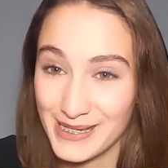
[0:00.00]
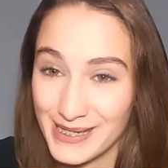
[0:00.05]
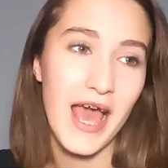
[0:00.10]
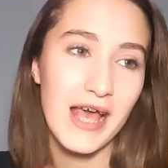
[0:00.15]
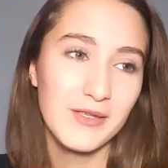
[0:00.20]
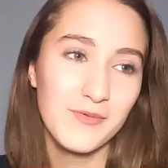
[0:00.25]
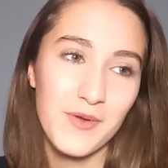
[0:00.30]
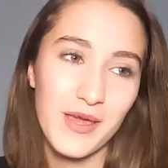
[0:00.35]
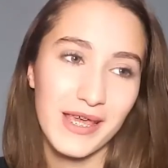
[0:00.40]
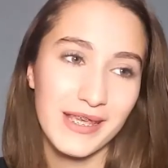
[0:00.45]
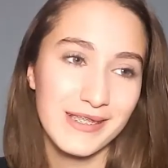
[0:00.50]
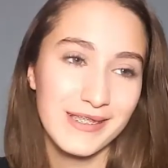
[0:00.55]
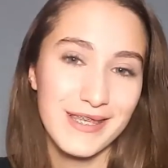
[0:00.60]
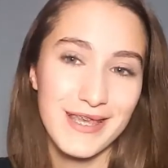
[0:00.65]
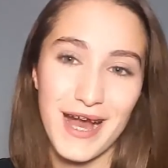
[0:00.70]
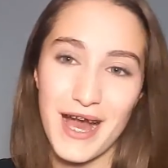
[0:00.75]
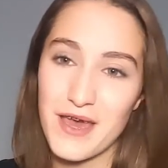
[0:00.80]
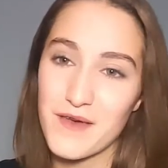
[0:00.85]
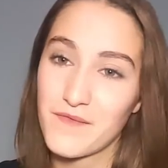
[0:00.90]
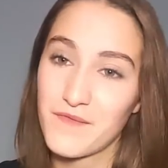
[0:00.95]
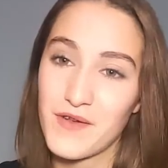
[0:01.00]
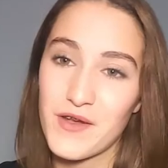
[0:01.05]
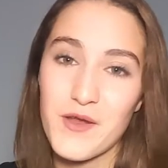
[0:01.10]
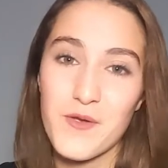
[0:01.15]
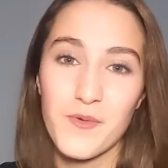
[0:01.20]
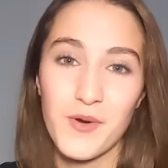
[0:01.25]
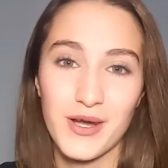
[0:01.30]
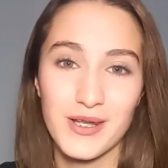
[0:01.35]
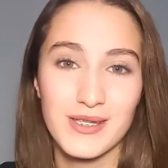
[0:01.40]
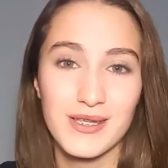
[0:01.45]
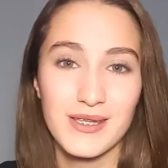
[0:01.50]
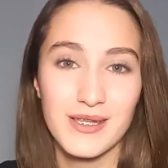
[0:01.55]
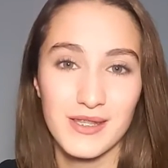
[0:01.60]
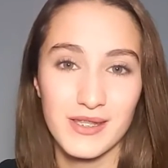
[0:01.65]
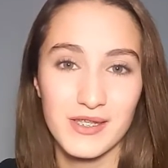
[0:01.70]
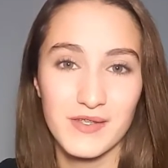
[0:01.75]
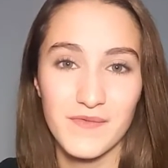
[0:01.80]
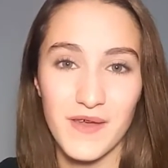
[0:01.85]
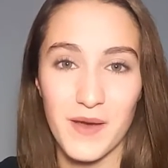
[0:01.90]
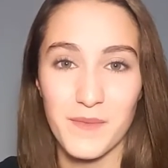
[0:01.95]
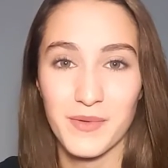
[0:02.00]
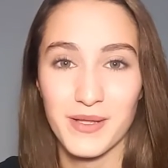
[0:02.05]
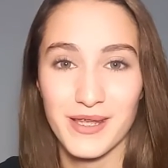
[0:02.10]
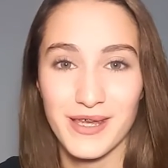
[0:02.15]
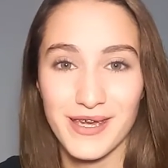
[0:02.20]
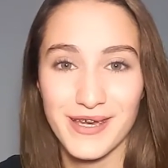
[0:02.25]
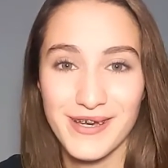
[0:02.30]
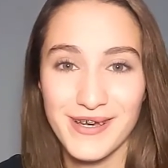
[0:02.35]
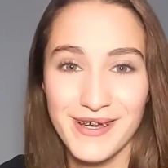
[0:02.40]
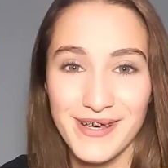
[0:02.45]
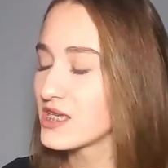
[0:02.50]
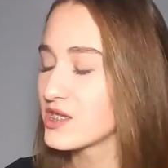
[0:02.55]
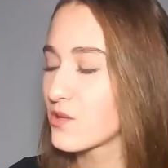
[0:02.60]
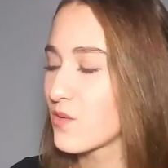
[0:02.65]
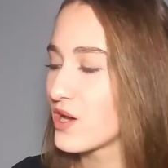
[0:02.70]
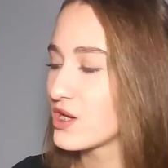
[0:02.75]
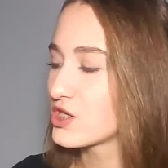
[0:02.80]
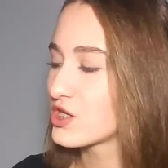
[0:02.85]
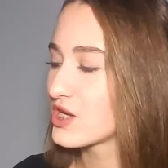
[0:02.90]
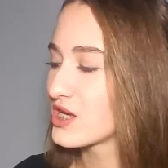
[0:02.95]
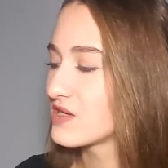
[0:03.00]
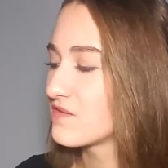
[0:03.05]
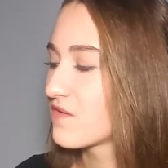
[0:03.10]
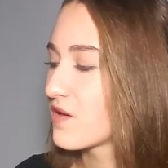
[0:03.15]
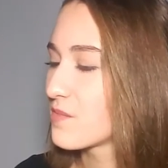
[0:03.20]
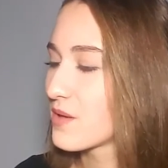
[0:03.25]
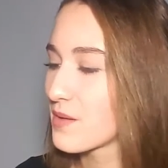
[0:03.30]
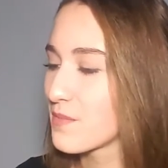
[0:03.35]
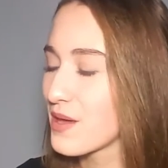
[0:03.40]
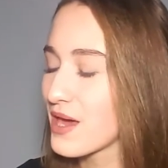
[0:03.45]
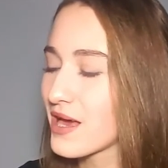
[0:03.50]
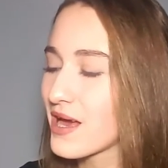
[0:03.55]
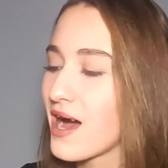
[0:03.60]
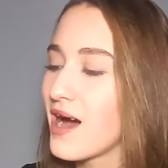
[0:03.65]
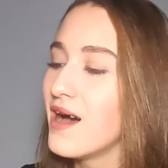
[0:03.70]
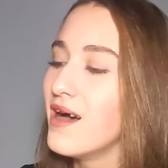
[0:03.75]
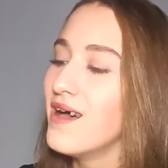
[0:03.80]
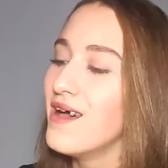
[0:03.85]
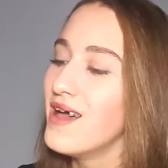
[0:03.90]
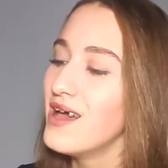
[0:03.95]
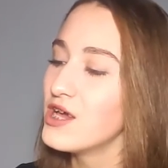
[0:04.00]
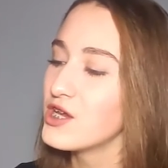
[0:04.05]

As we can see, I am very wanted in this family. Next question is from Rebecca.